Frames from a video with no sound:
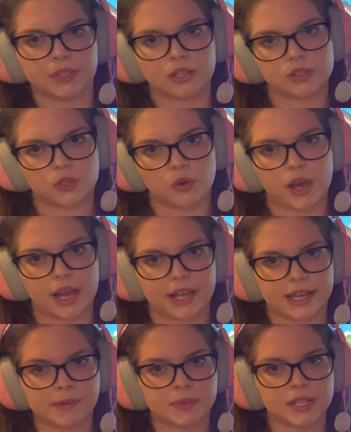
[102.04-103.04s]
So I
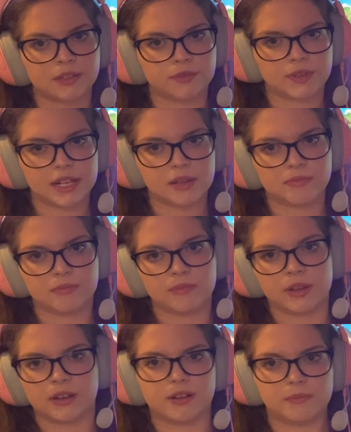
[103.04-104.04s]
kept it really
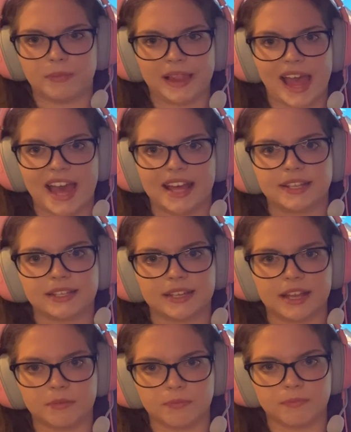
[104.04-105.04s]
bland
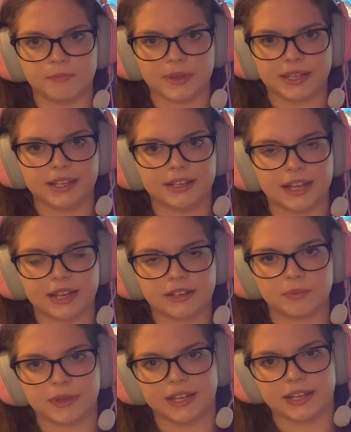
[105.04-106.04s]
at
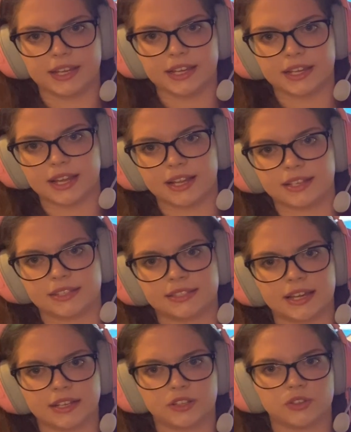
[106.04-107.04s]
the beginning and
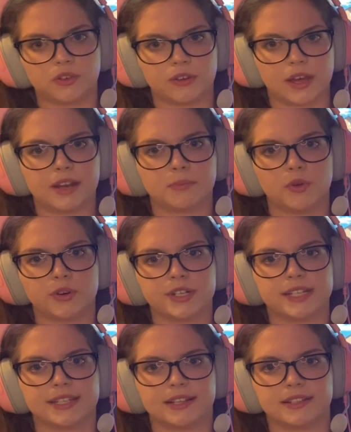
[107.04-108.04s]
decided to add more
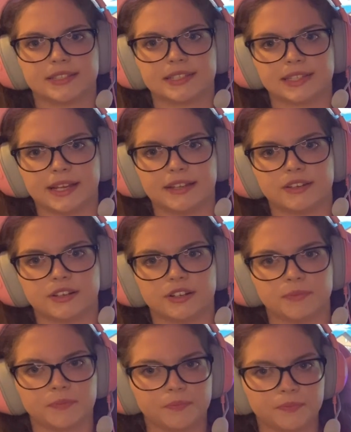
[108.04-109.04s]
details
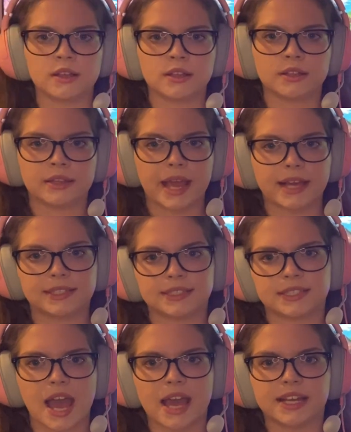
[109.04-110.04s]
later.
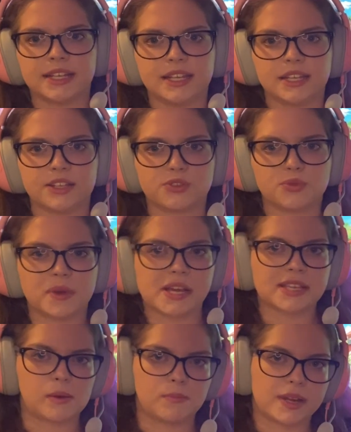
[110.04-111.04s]
Next, I needed to
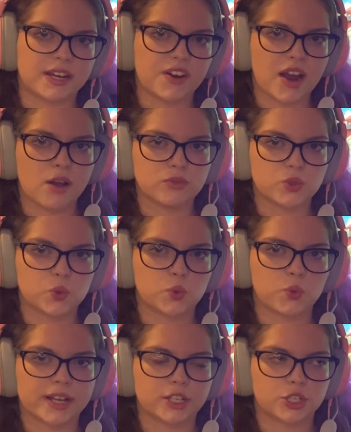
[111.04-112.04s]
make some backgrounds,
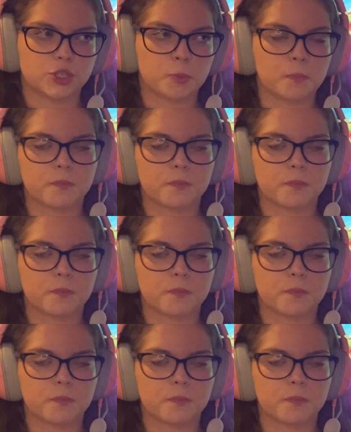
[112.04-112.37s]
which